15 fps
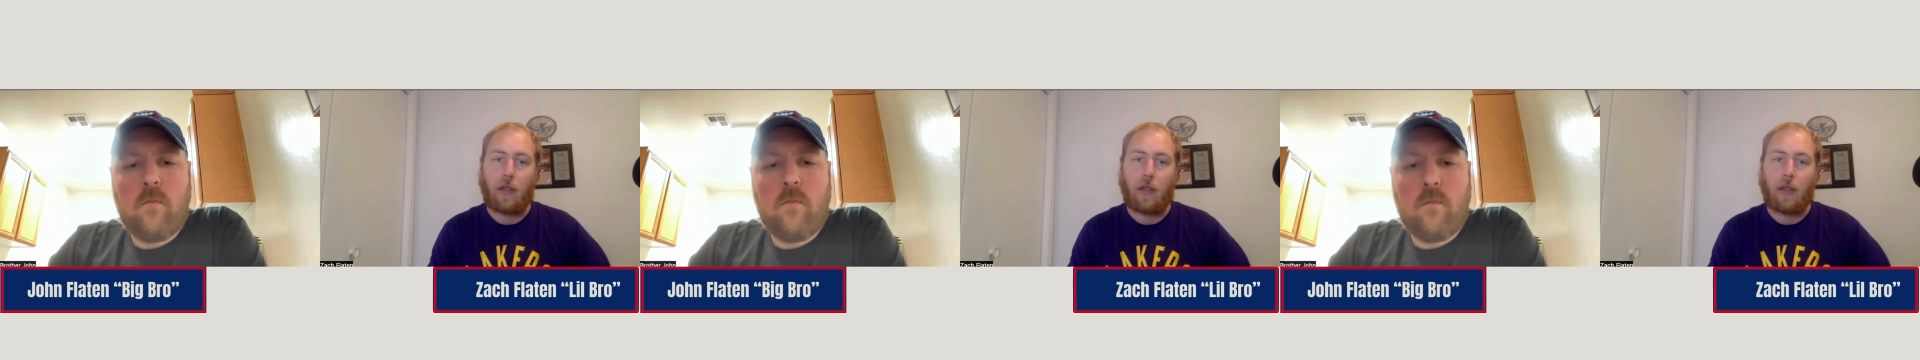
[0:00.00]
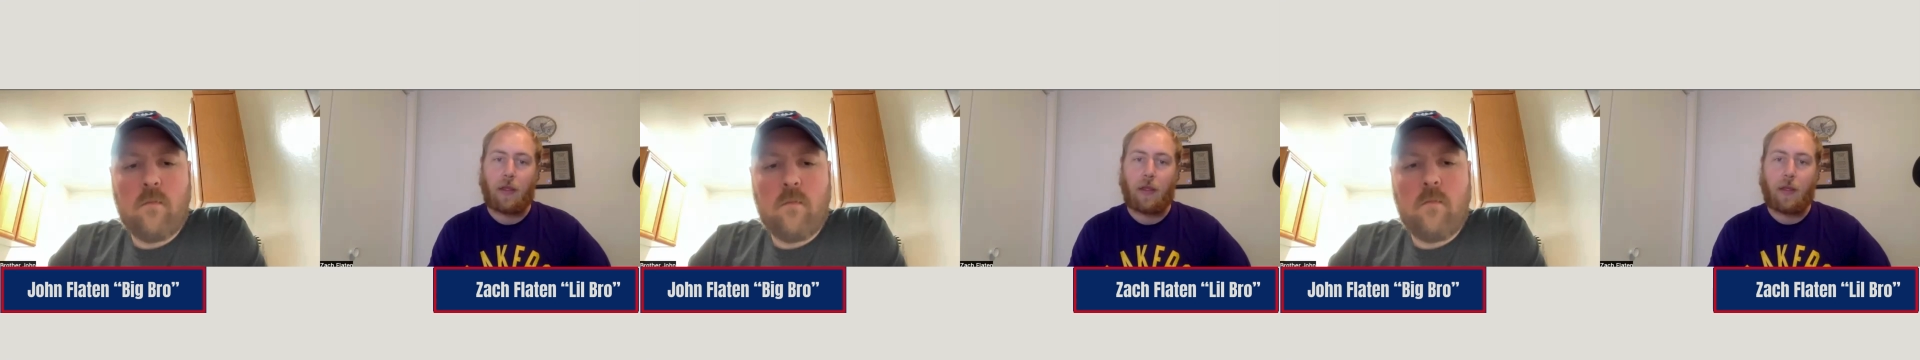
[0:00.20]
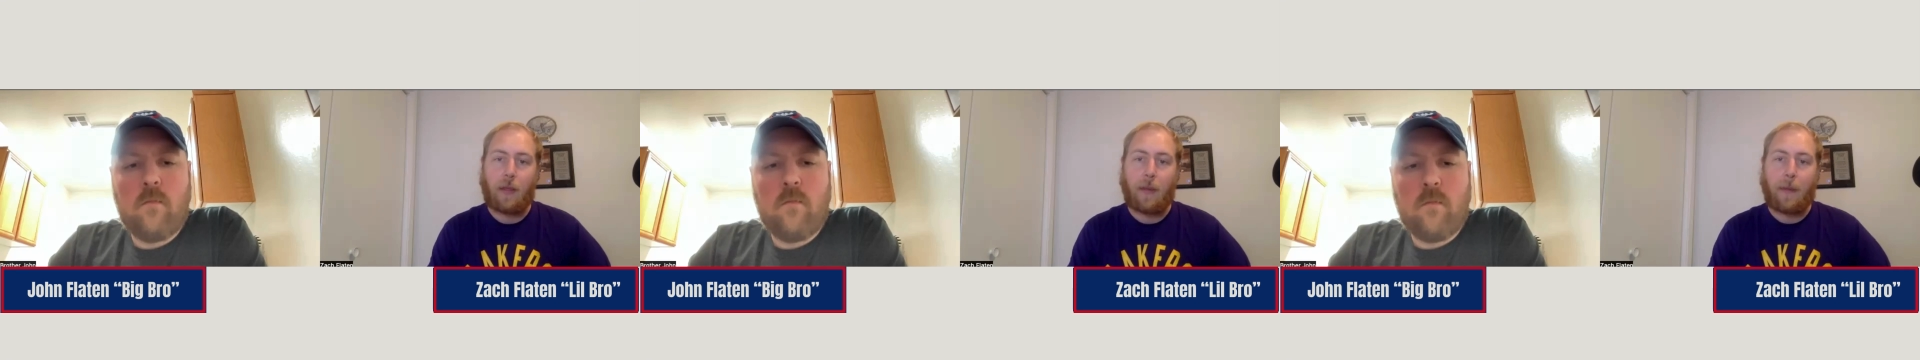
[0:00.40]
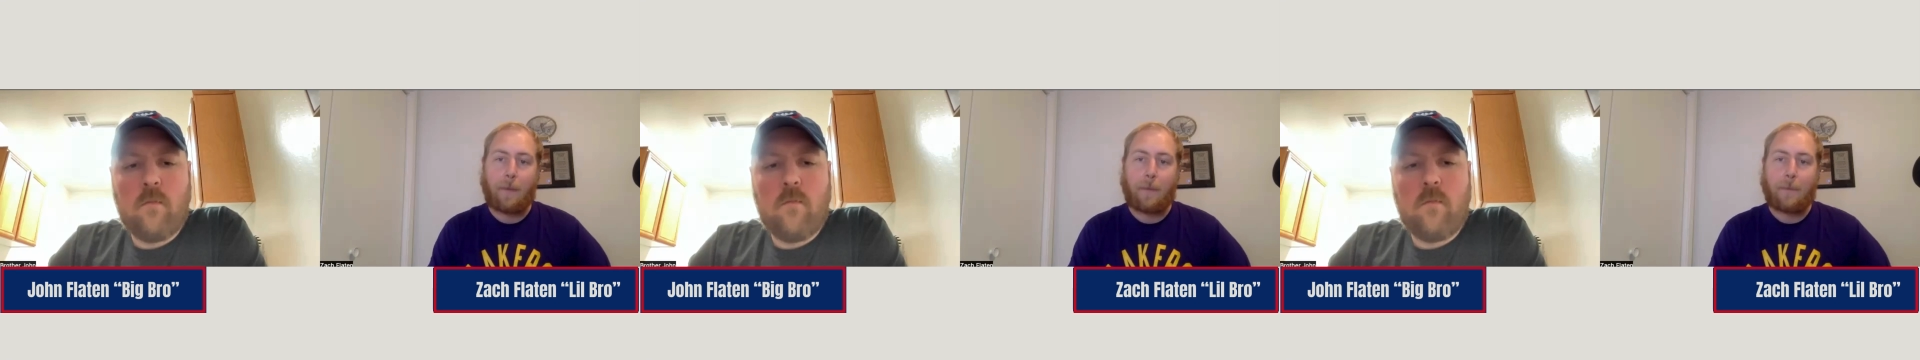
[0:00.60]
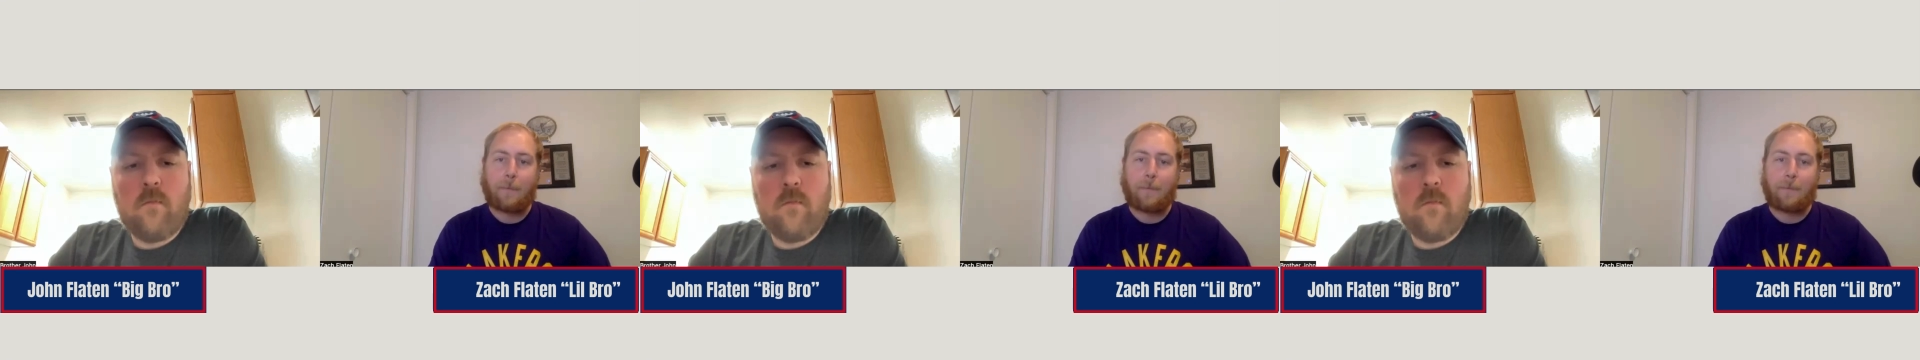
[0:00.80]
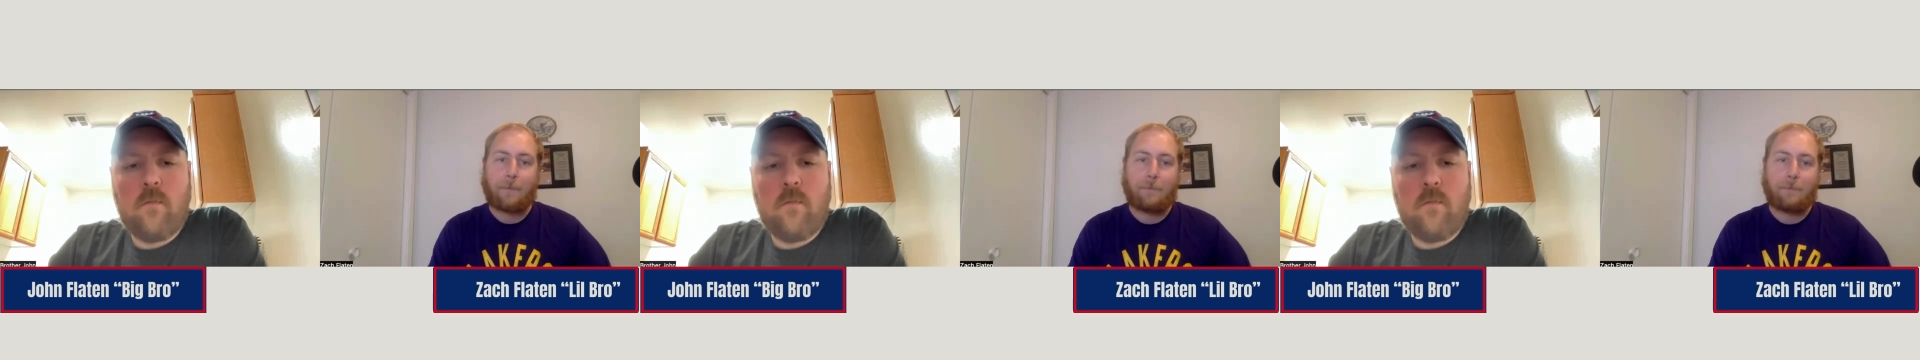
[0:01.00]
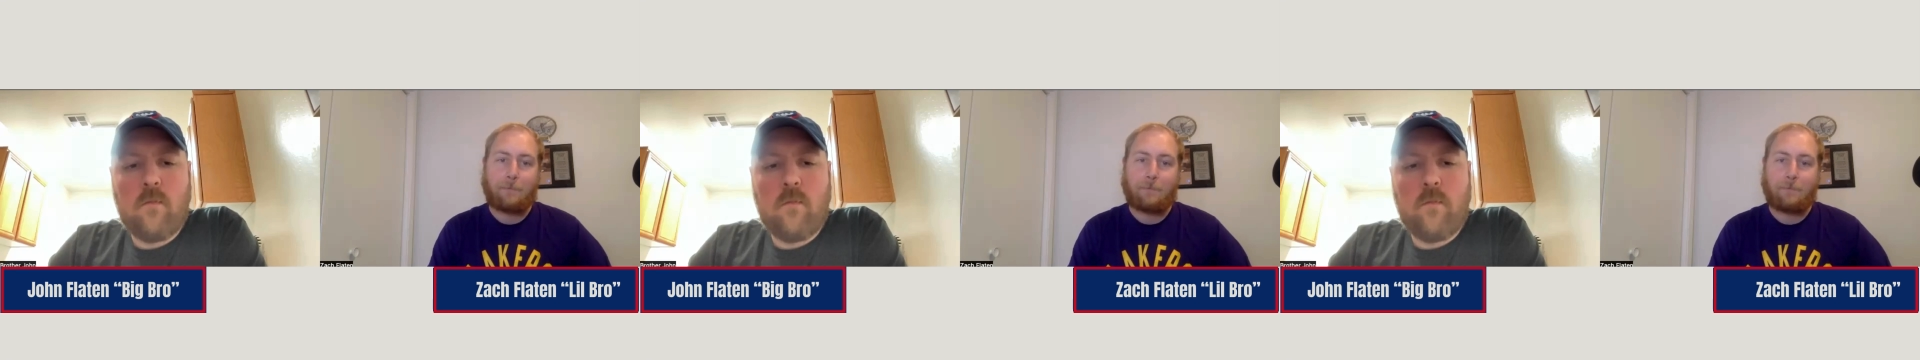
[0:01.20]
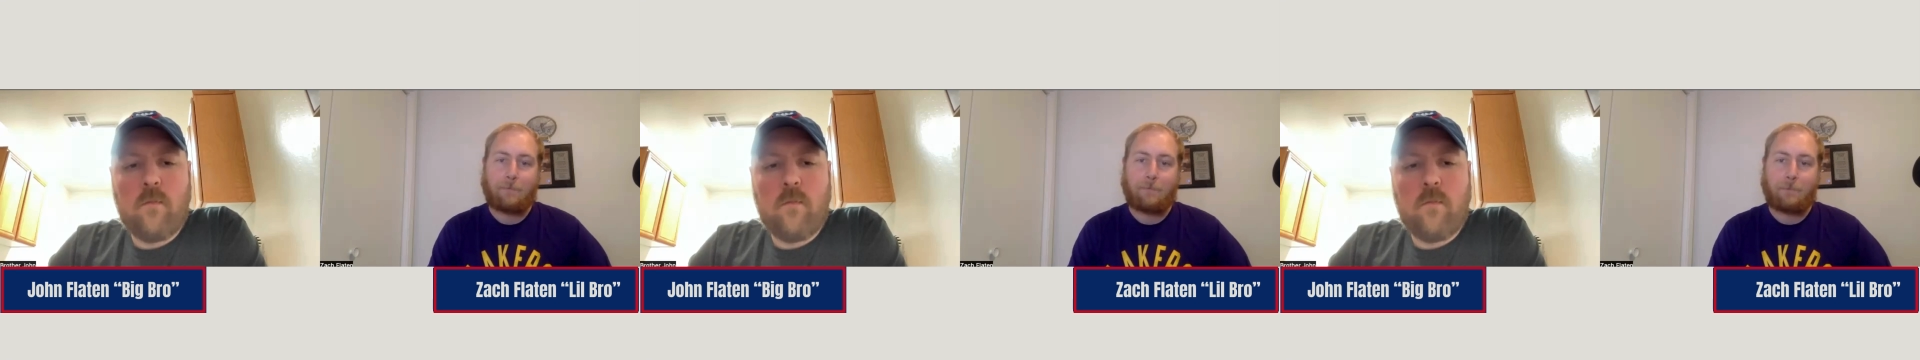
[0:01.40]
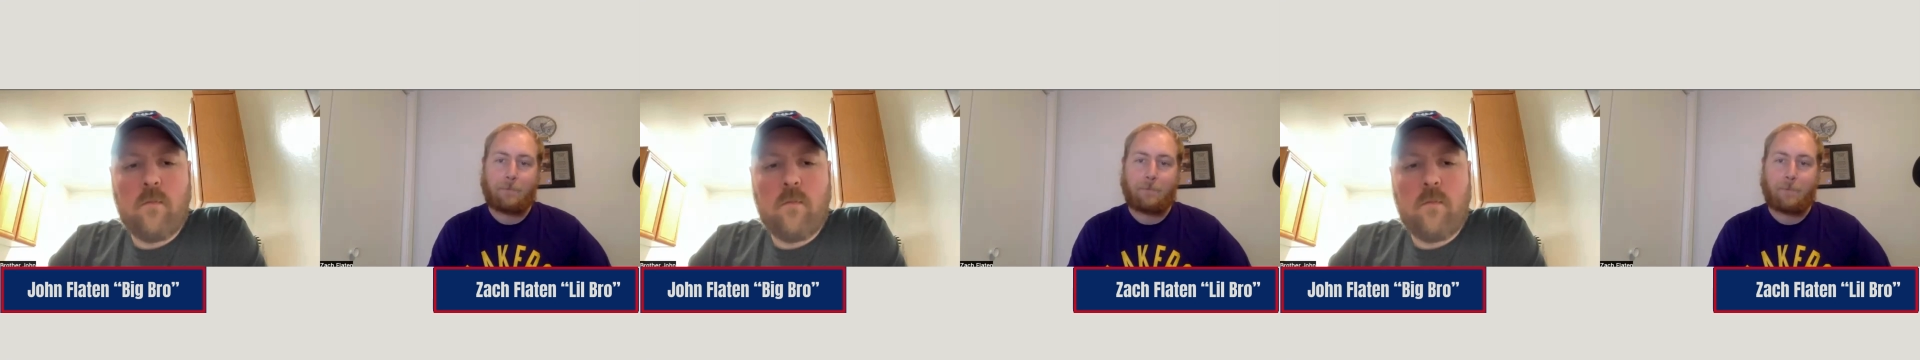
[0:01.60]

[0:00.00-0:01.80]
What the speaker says: [no speech]